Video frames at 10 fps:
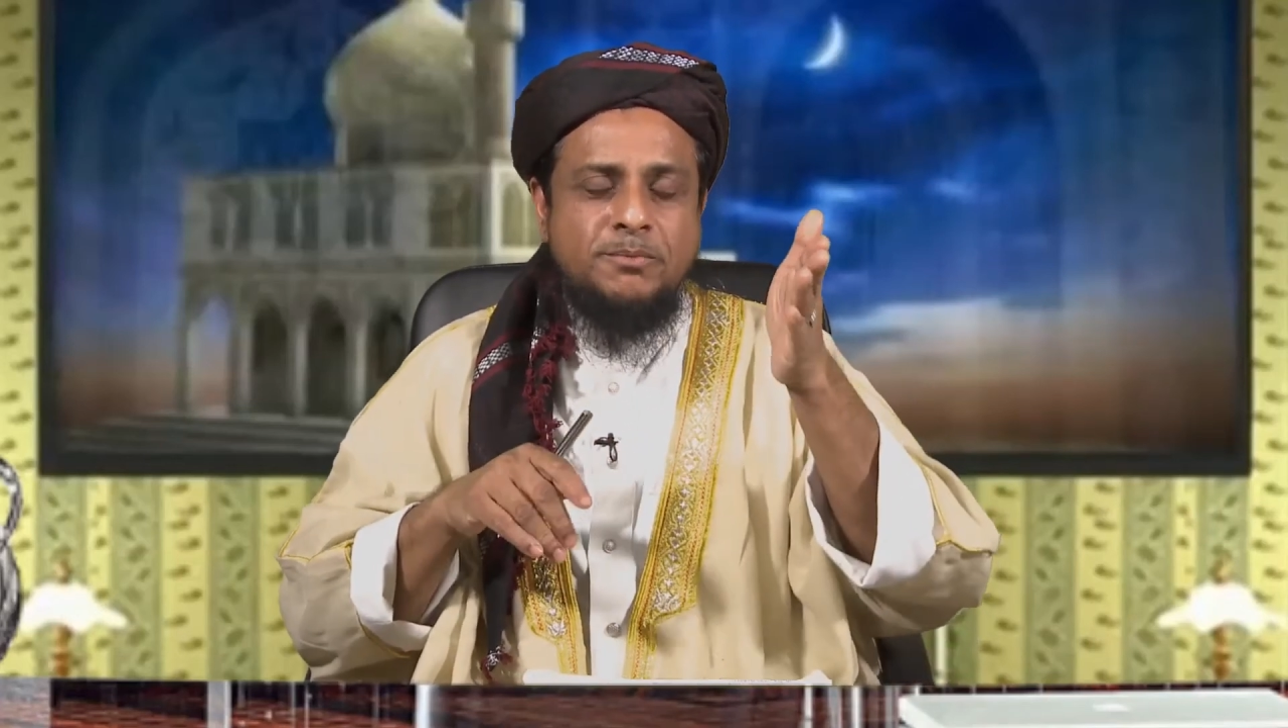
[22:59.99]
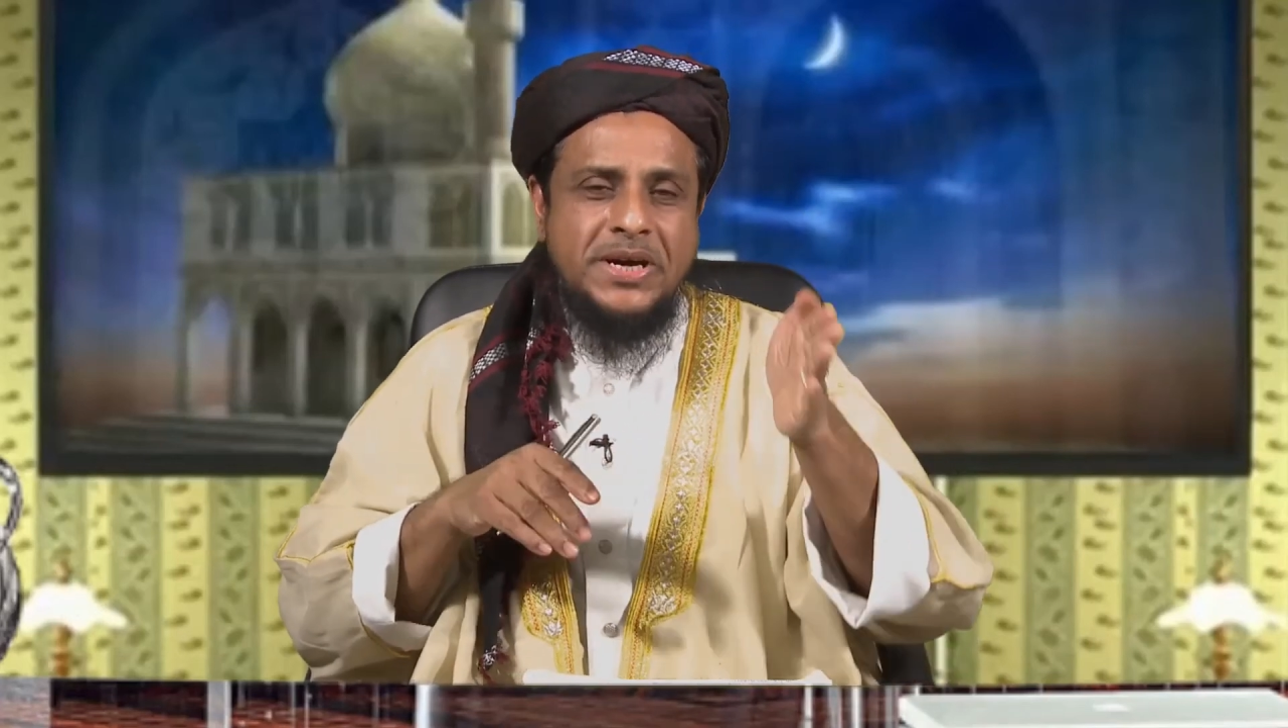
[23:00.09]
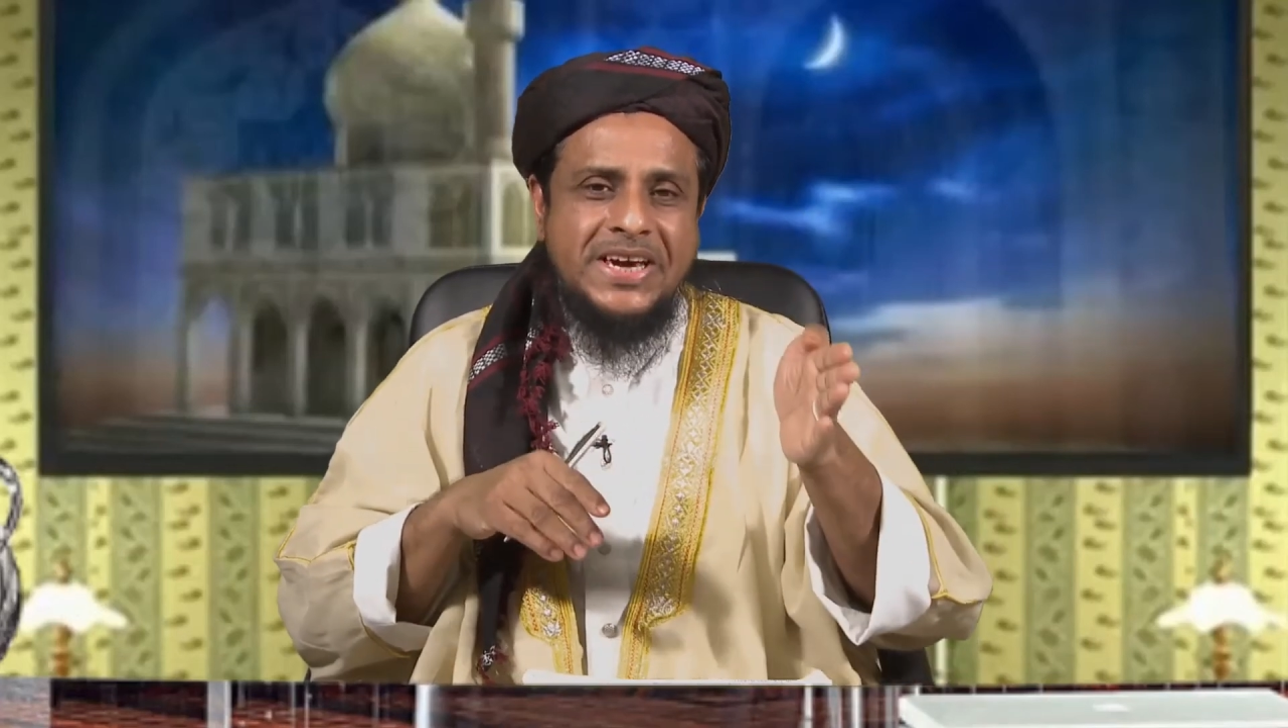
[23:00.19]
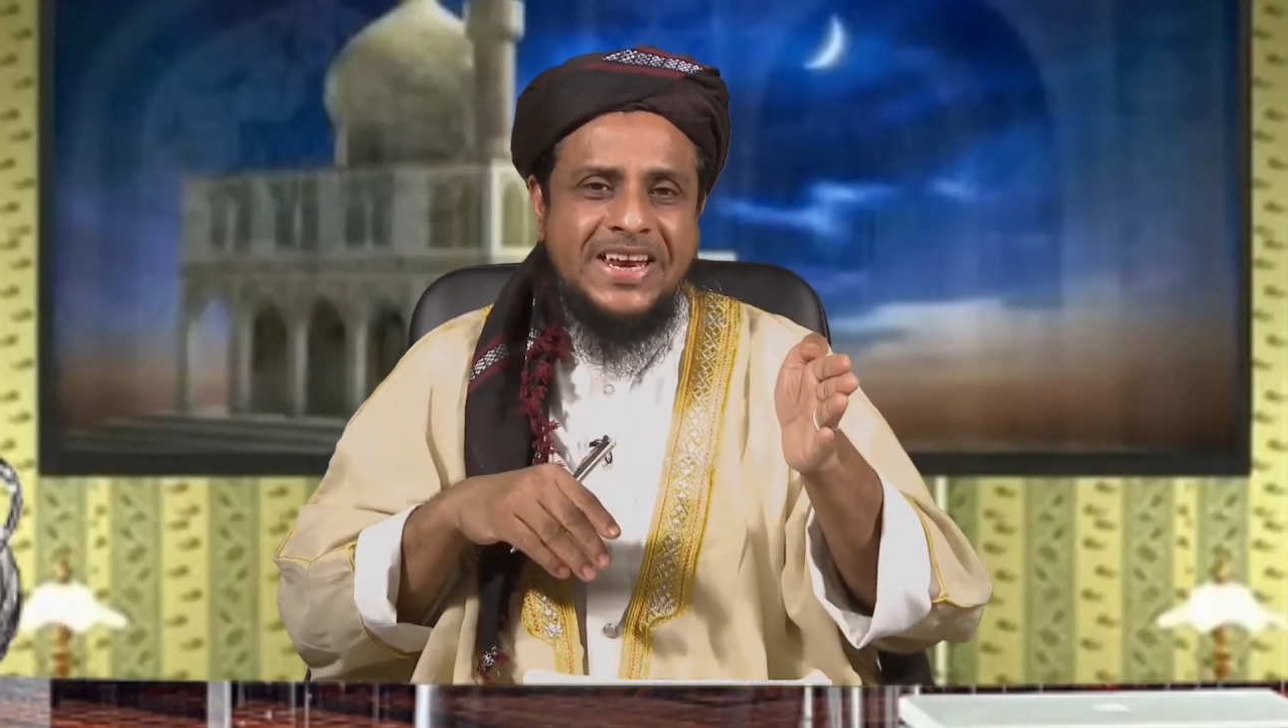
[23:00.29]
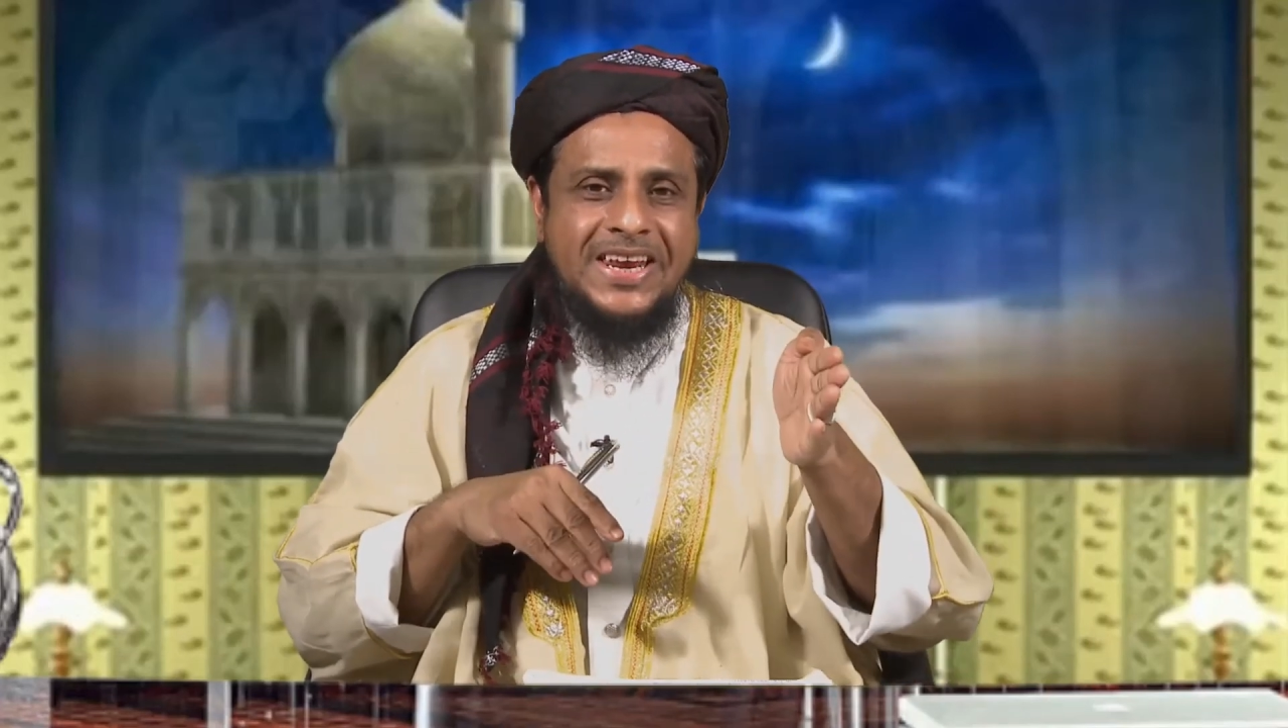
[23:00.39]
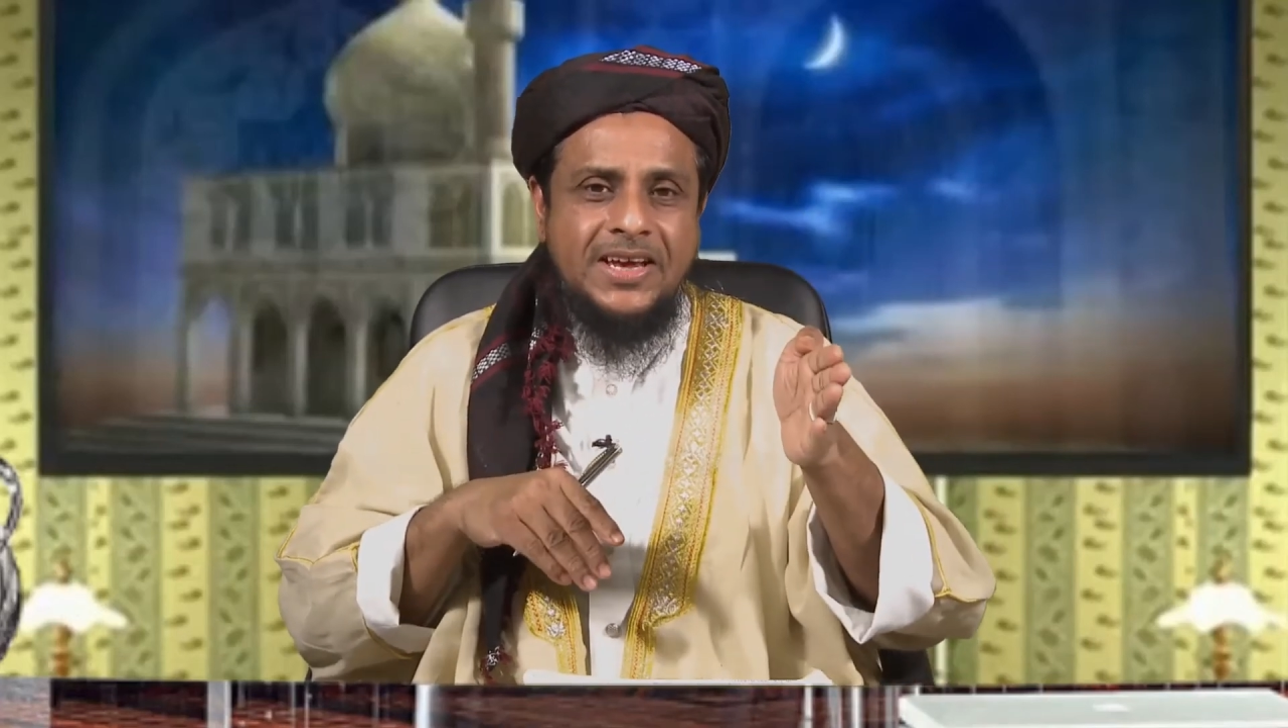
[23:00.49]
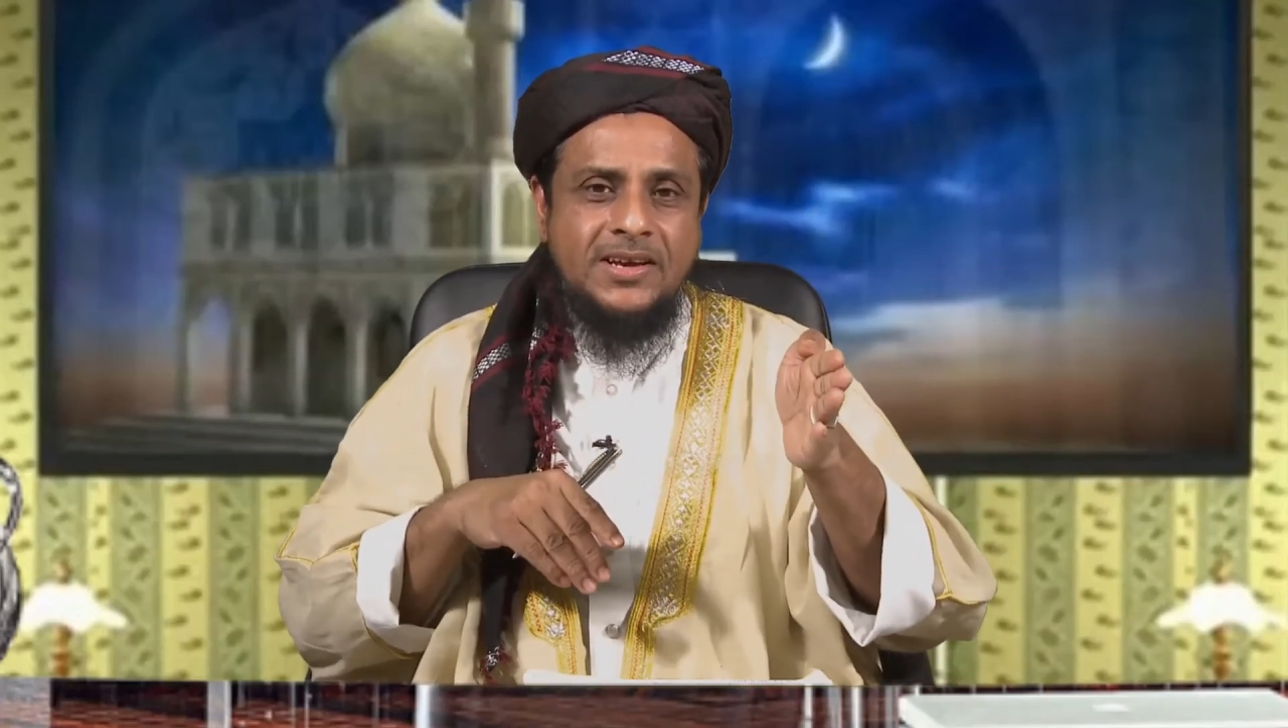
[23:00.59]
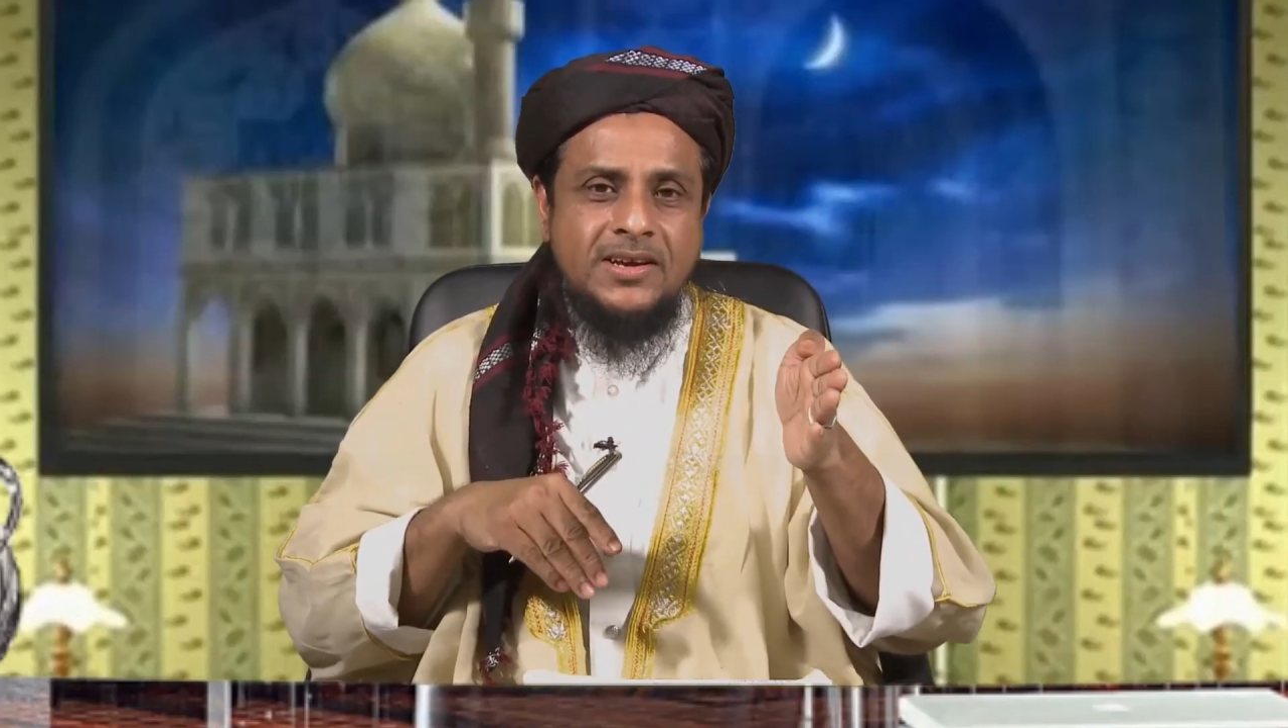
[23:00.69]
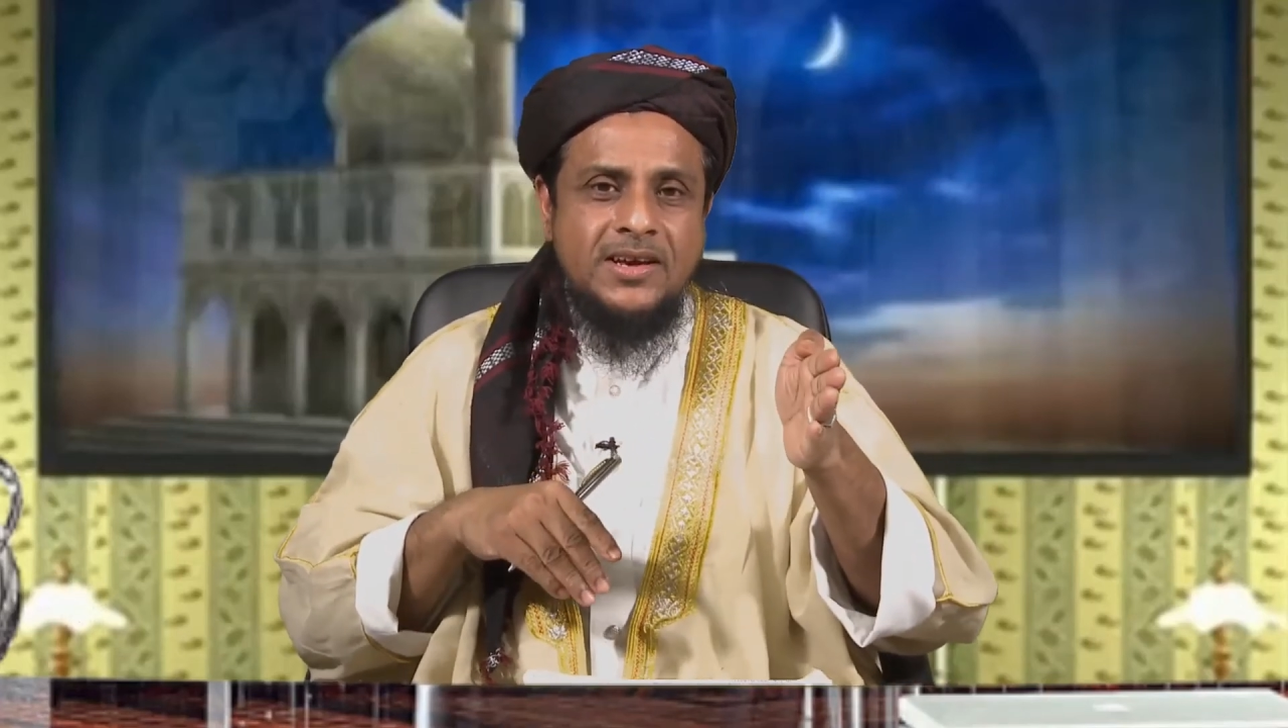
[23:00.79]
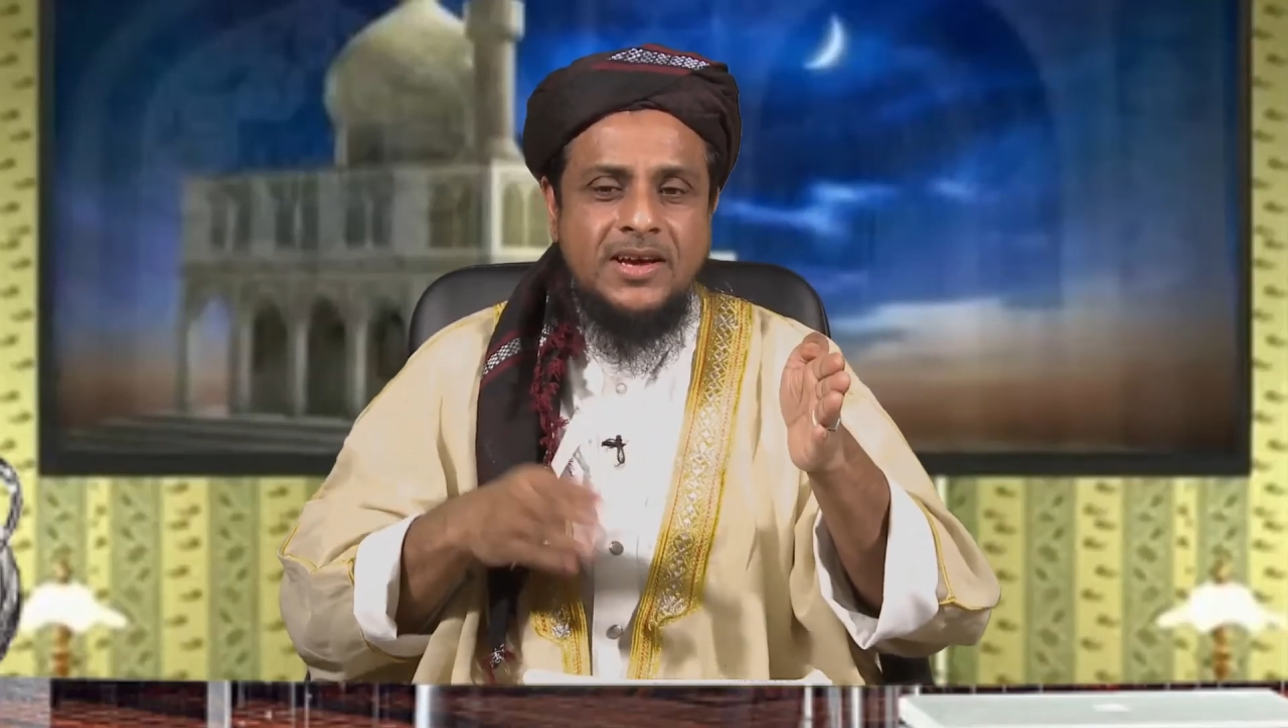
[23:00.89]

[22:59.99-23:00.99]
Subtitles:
beginning